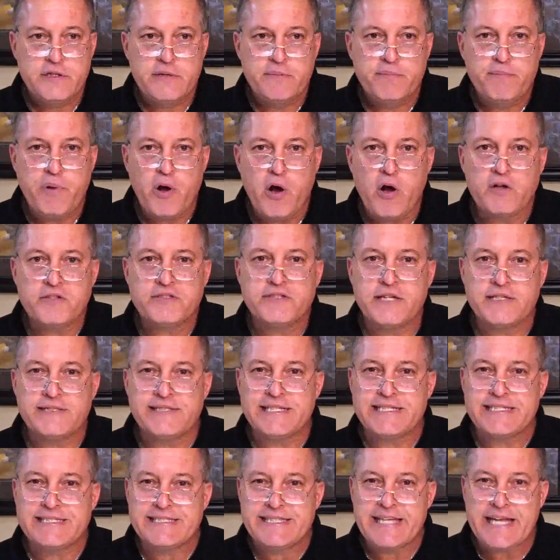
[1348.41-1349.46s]
Paul says,
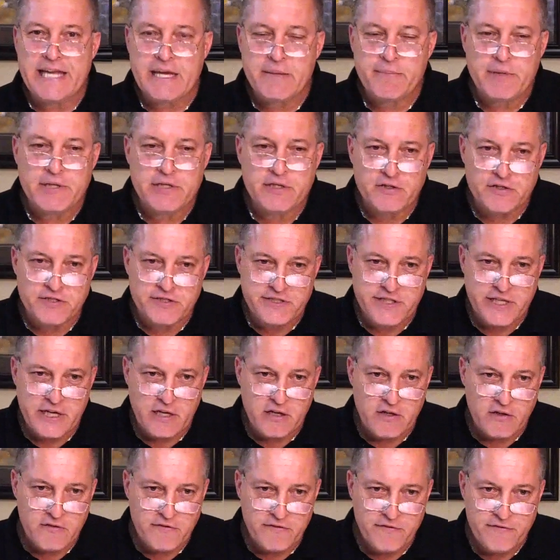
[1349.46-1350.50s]
examine
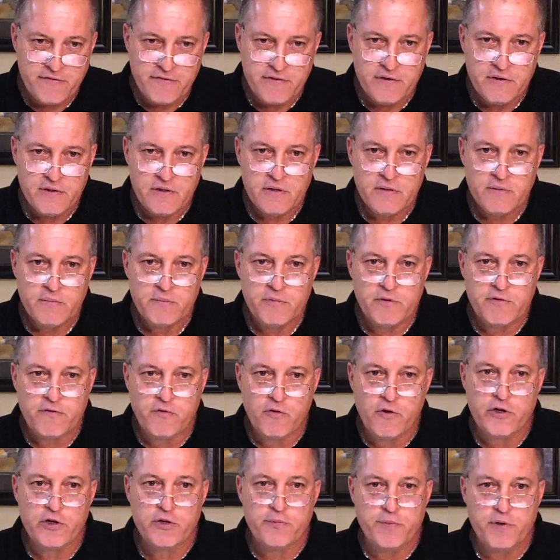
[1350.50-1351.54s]
yourself
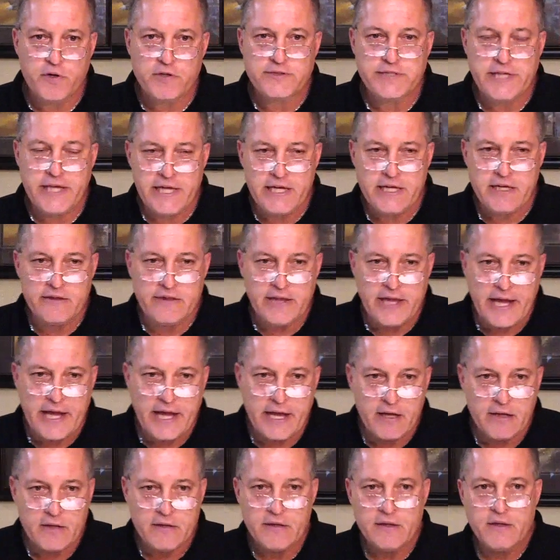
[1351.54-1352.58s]
before you partake of
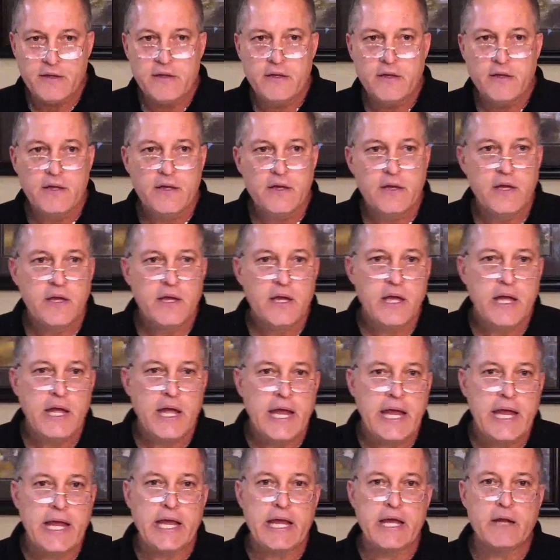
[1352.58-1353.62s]
that.
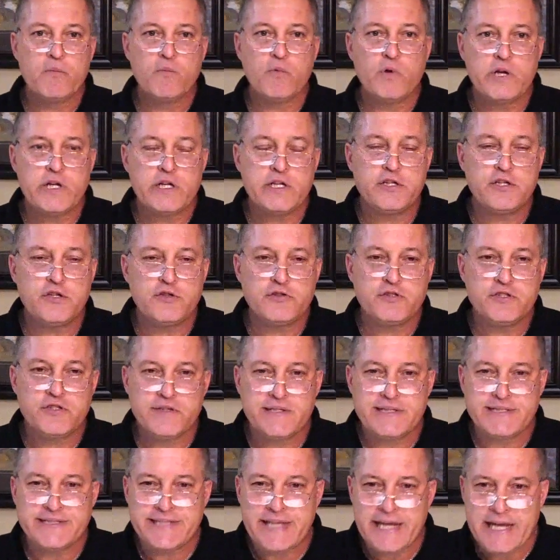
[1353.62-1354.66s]
And what are you to
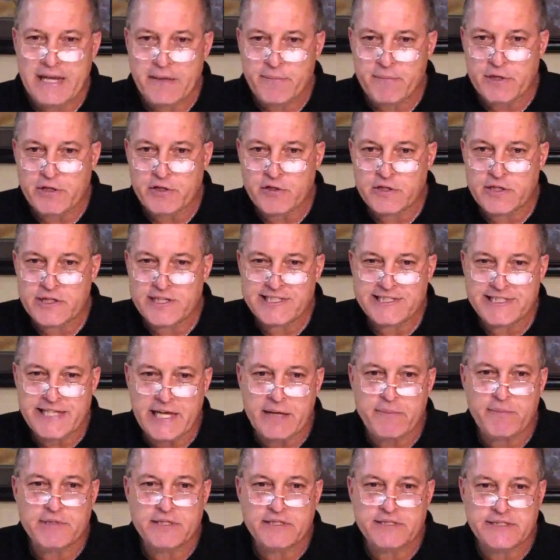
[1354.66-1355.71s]
examine? You're to
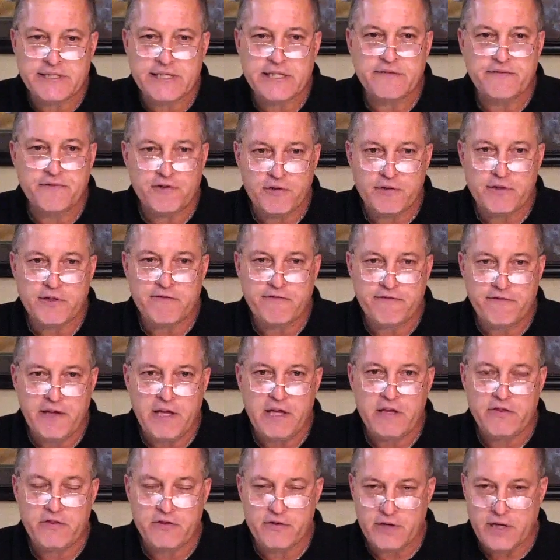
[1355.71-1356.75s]
examine to see if you're in the
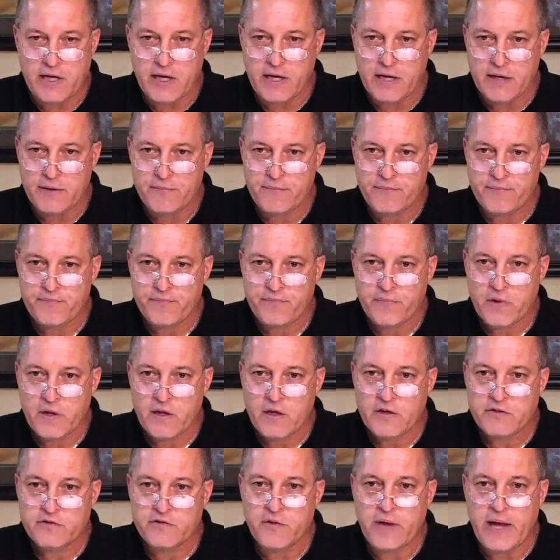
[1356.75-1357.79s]
faith or not.
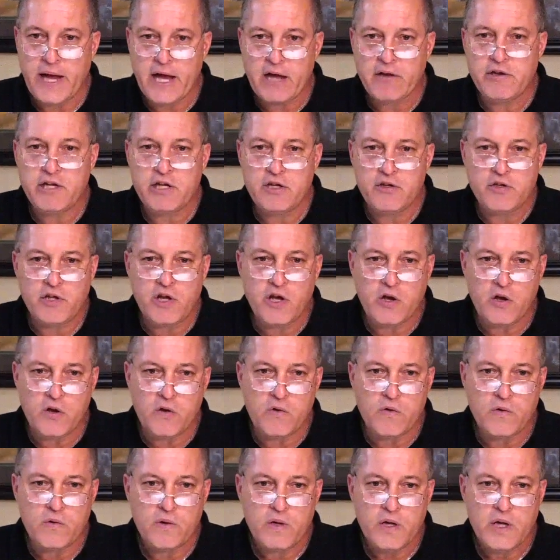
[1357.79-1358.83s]
So, how do you
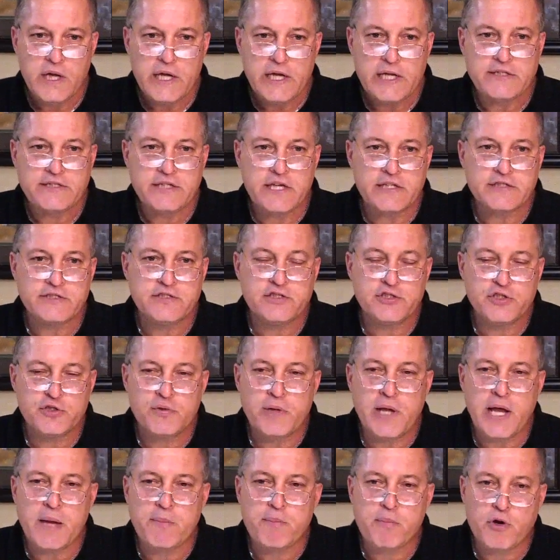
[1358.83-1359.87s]
know? He says, do
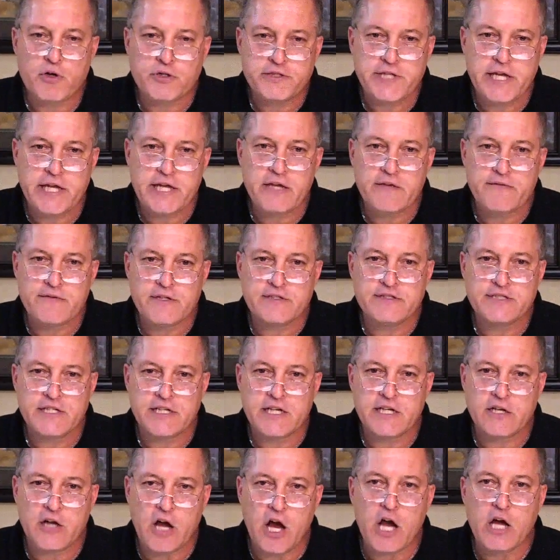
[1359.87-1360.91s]
not partake of this in
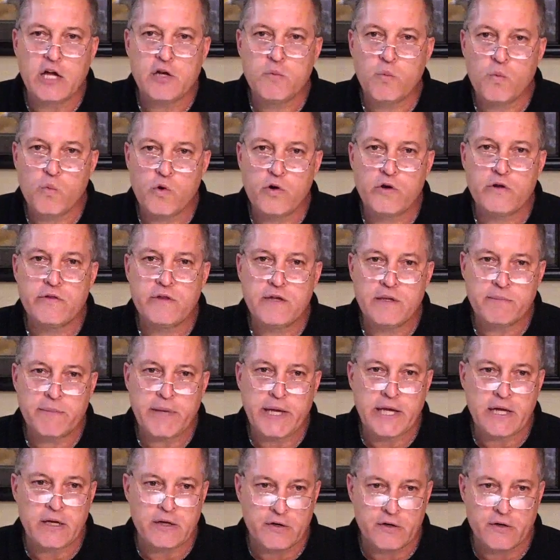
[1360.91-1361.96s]
an unworthy
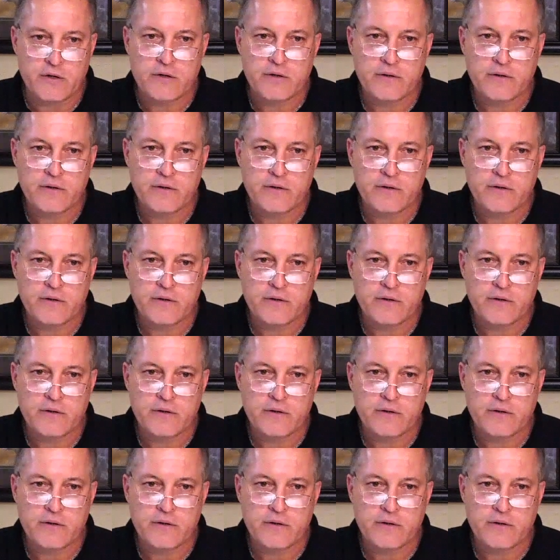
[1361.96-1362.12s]
manner.